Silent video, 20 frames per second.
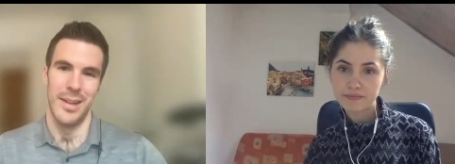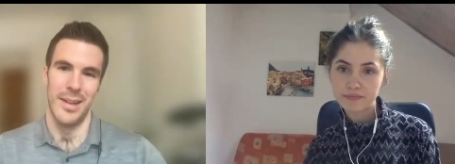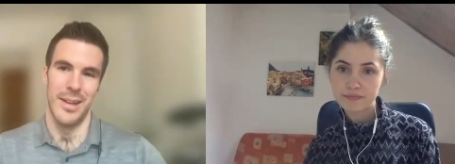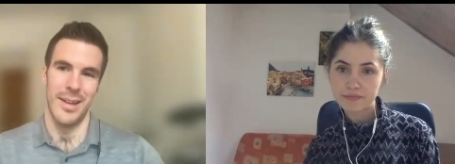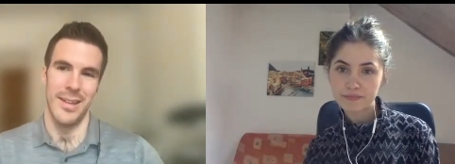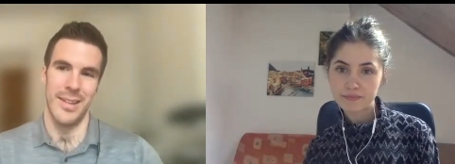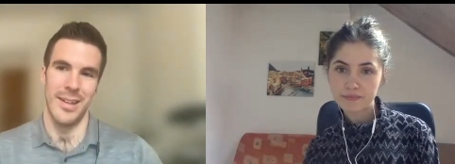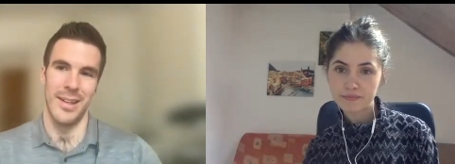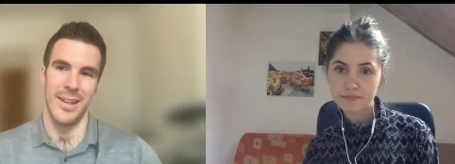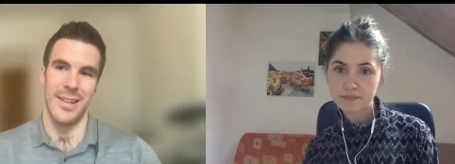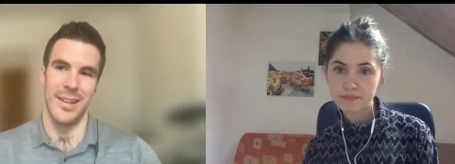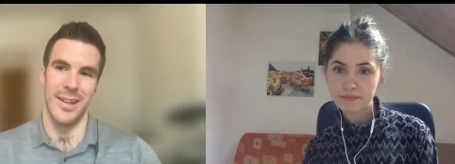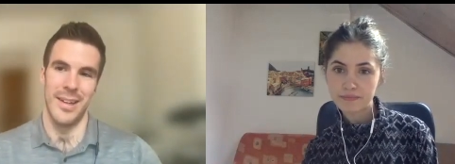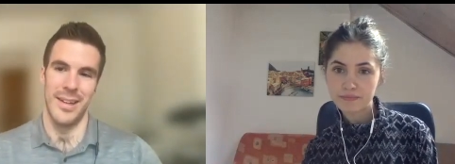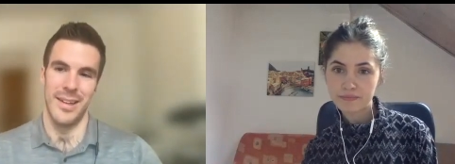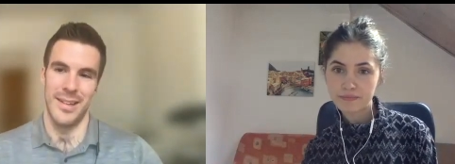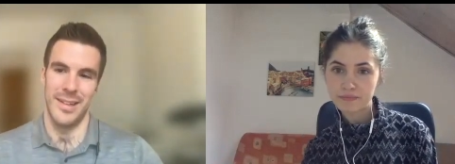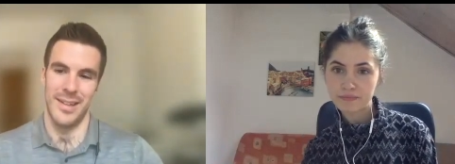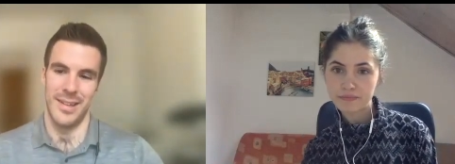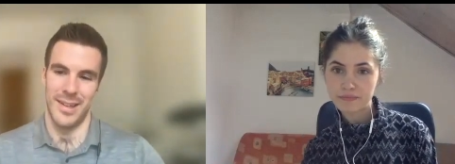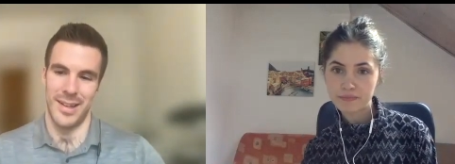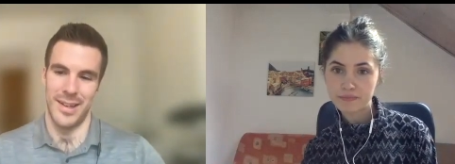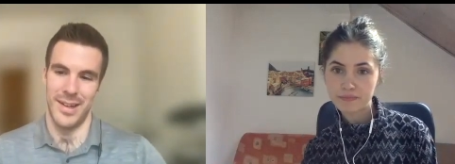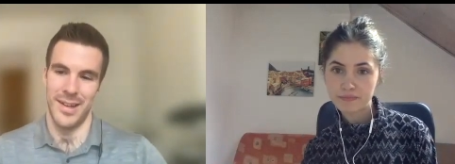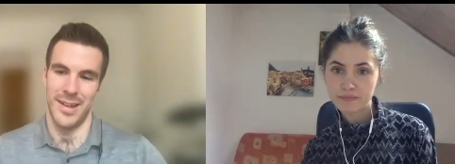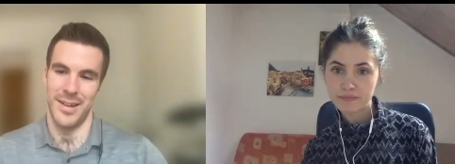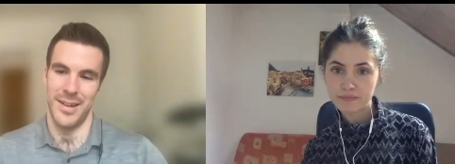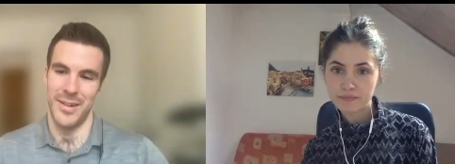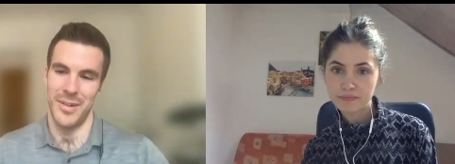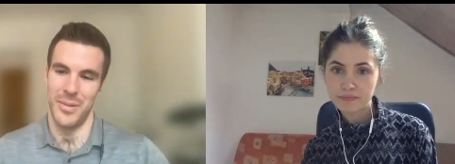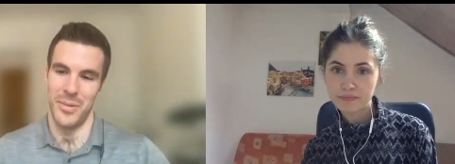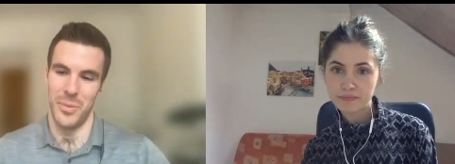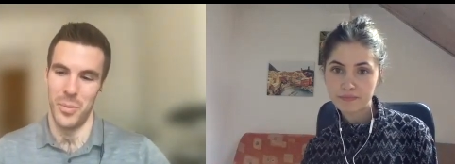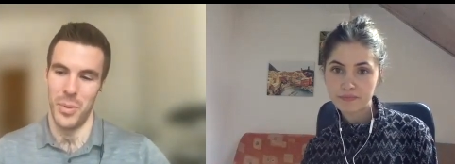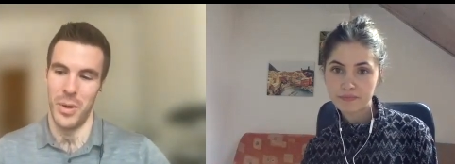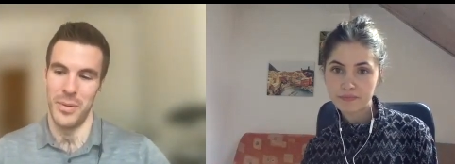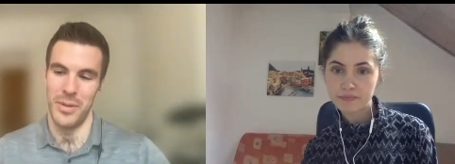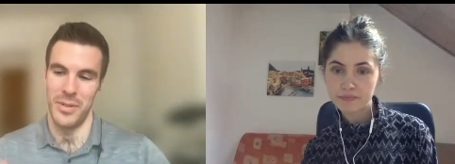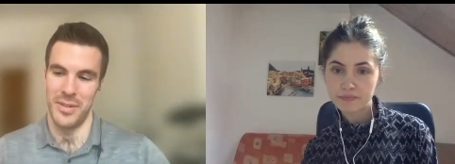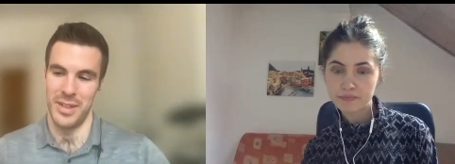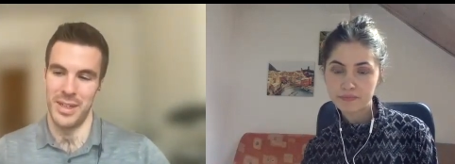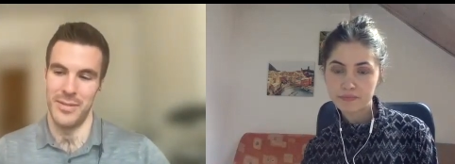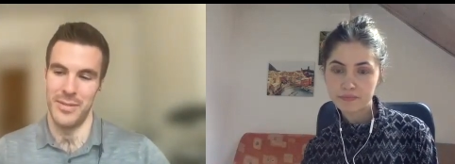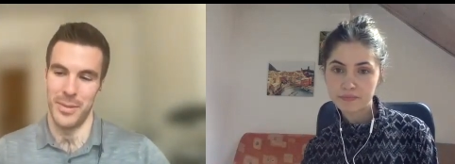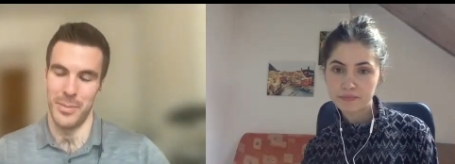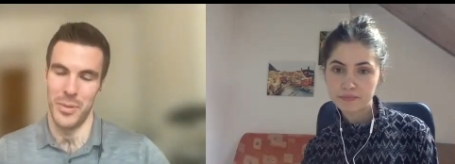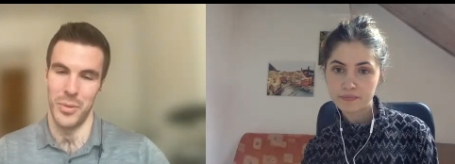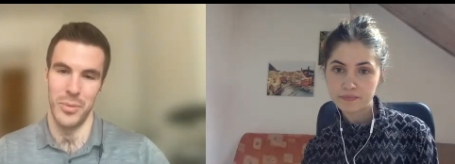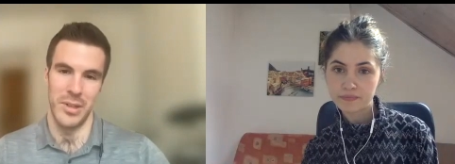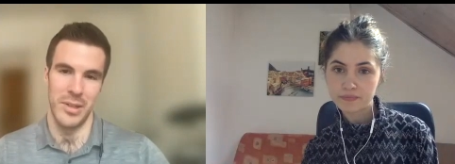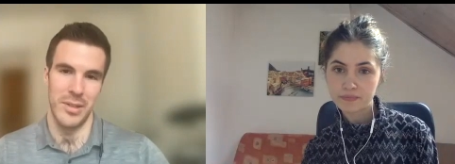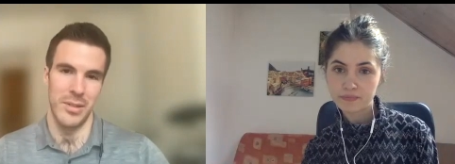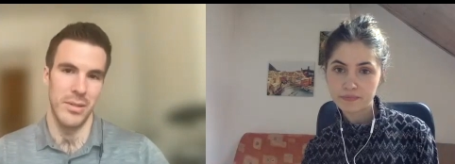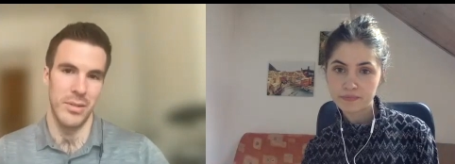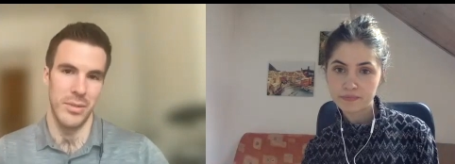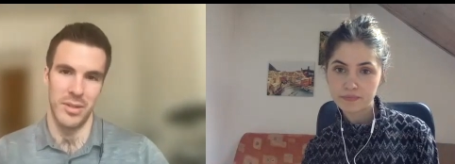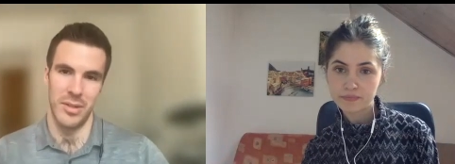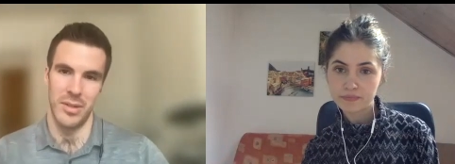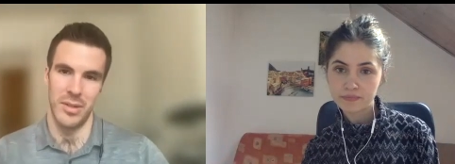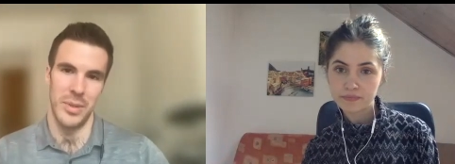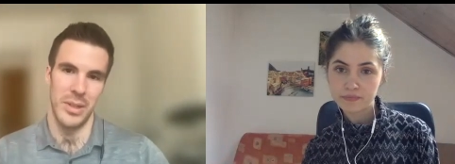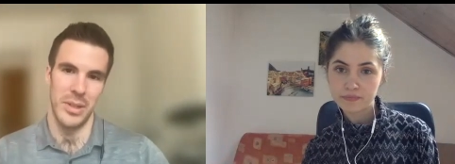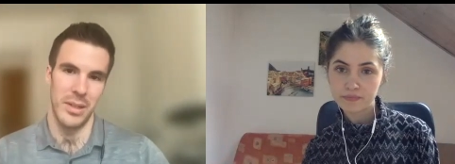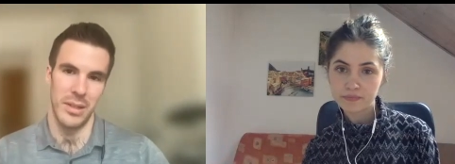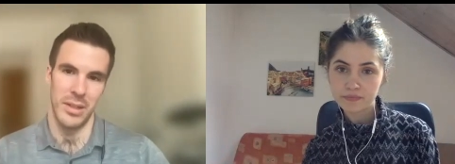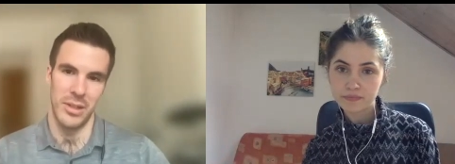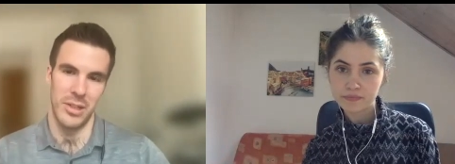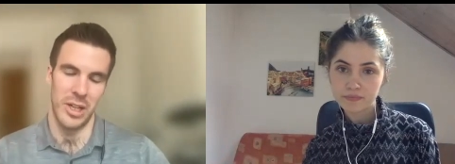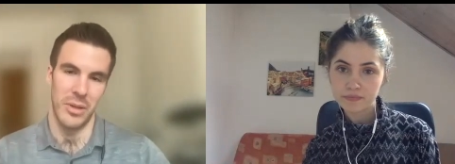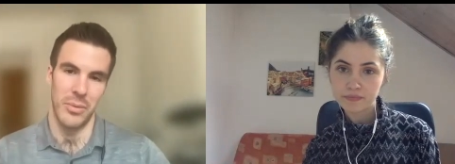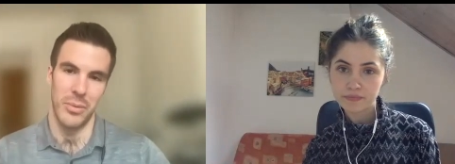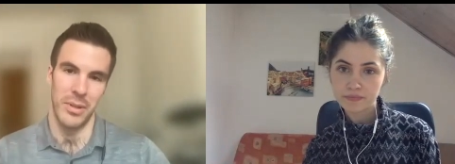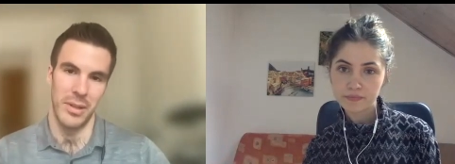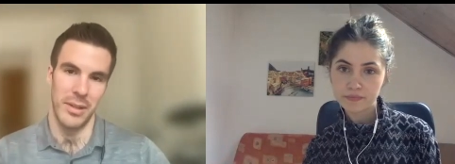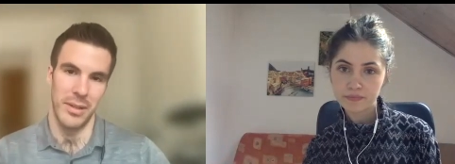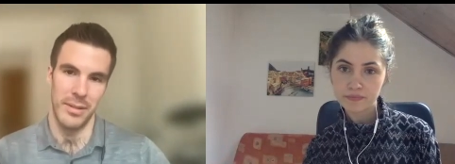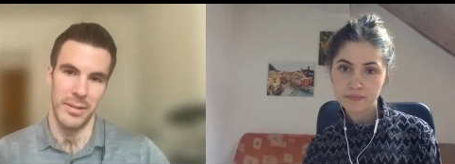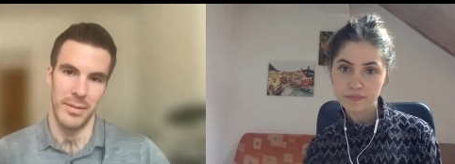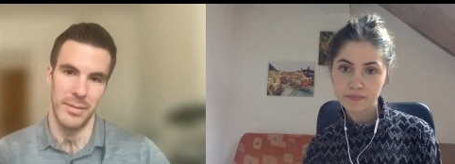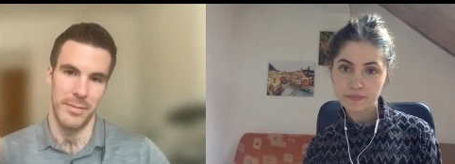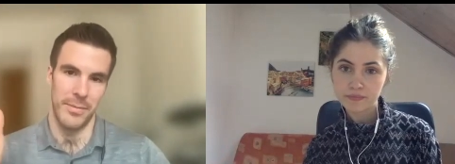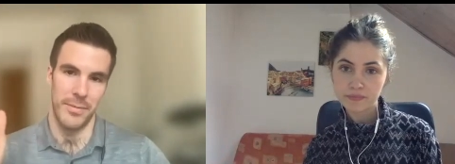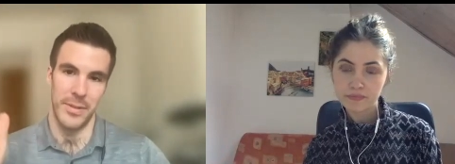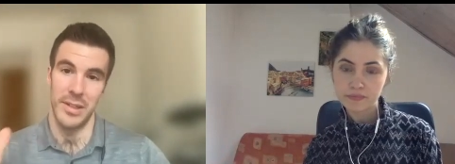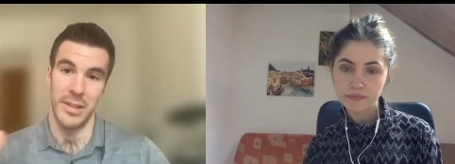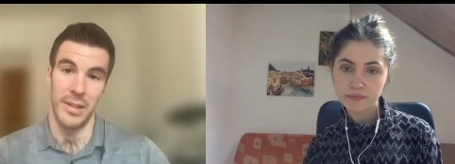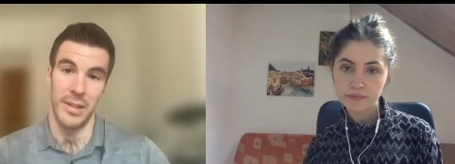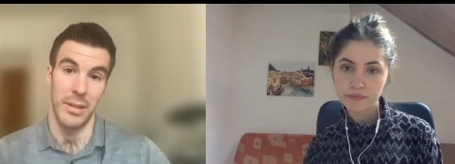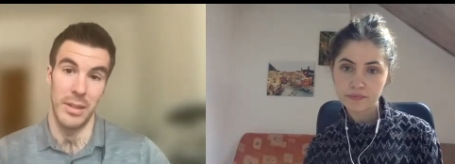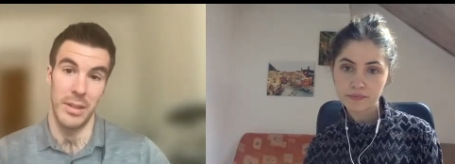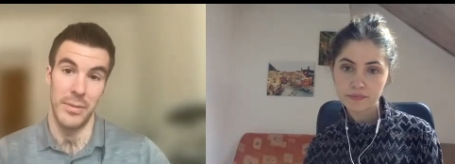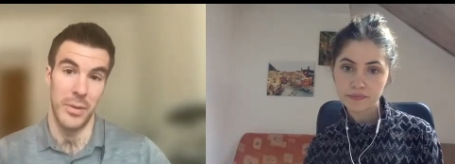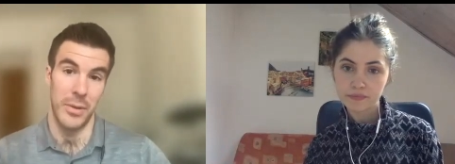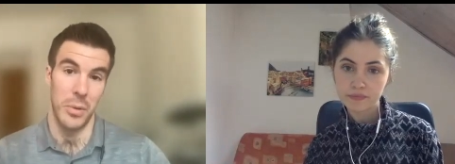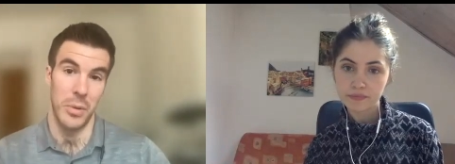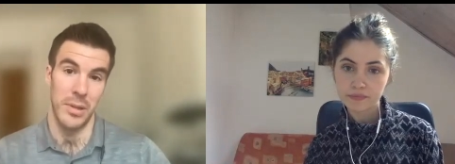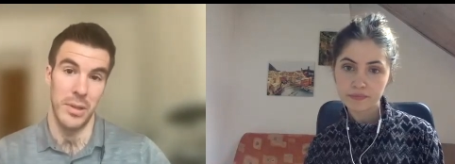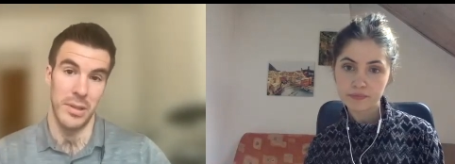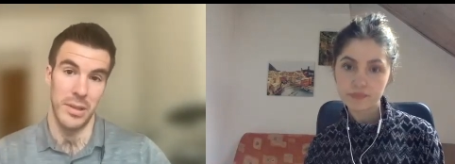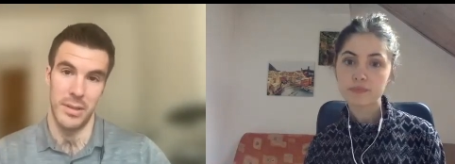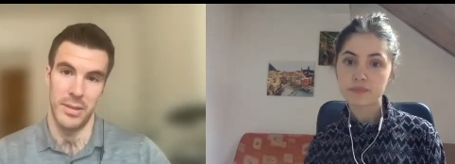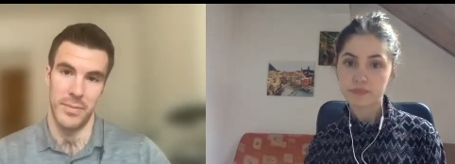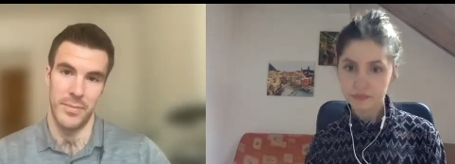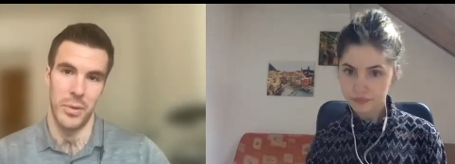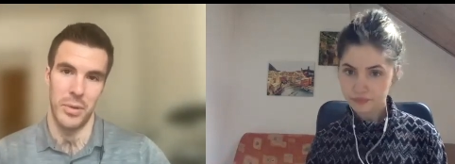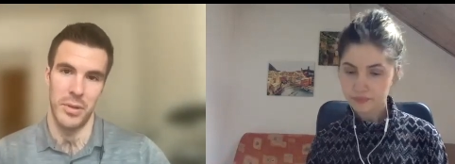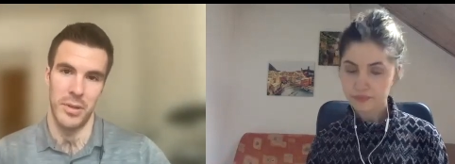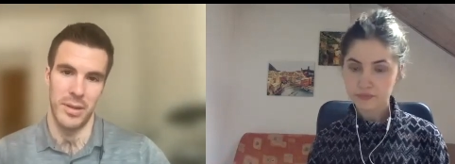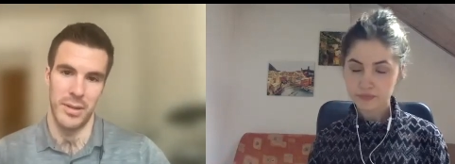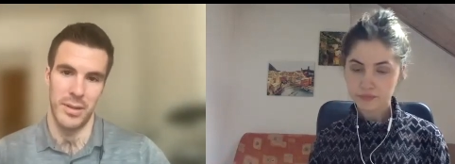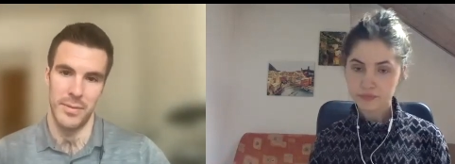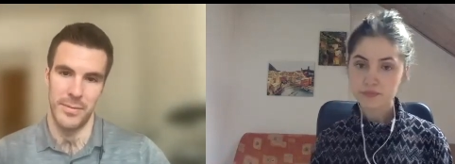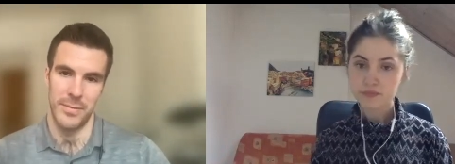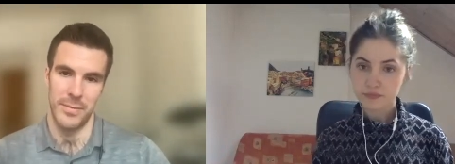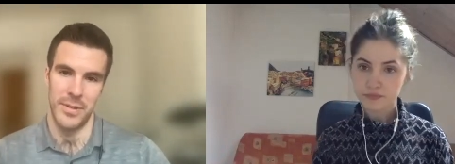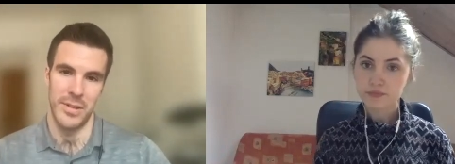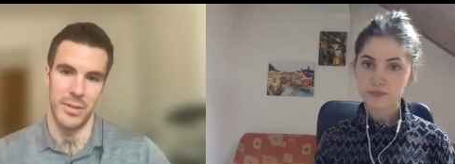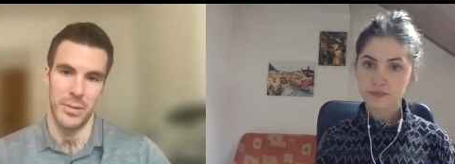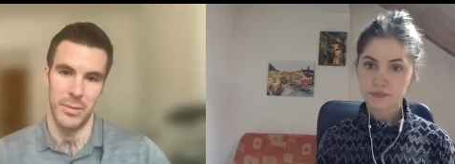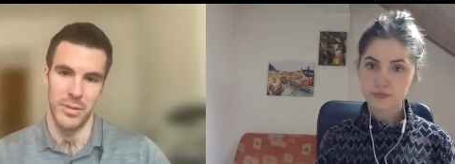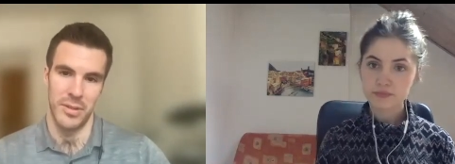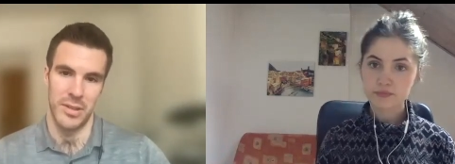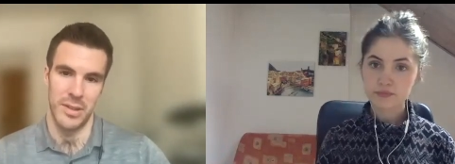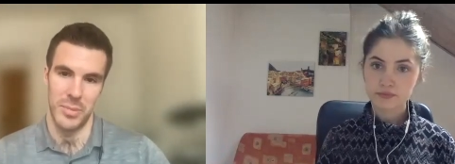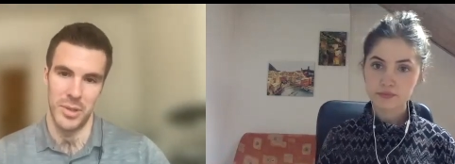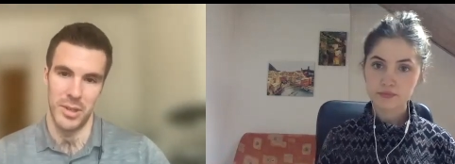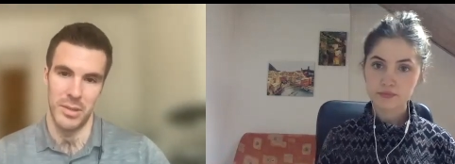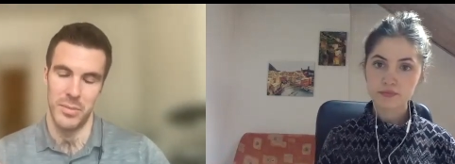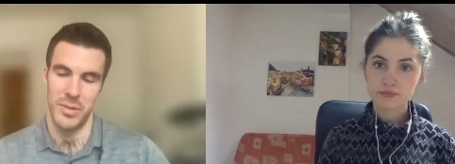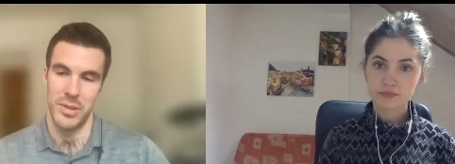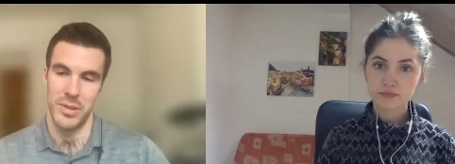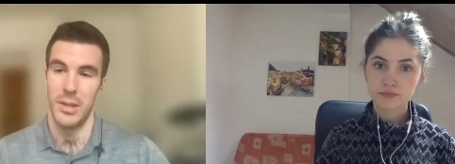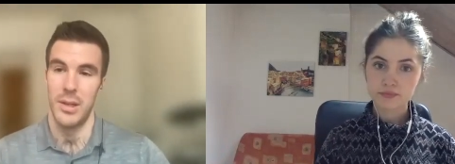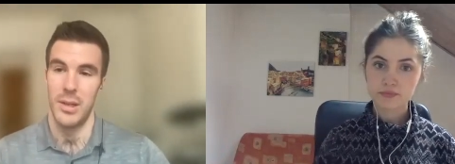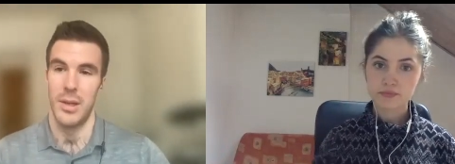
Speaker 1: I think that uh, what we've seen from the research, which has been generally physically focused, focused on physical symptoms,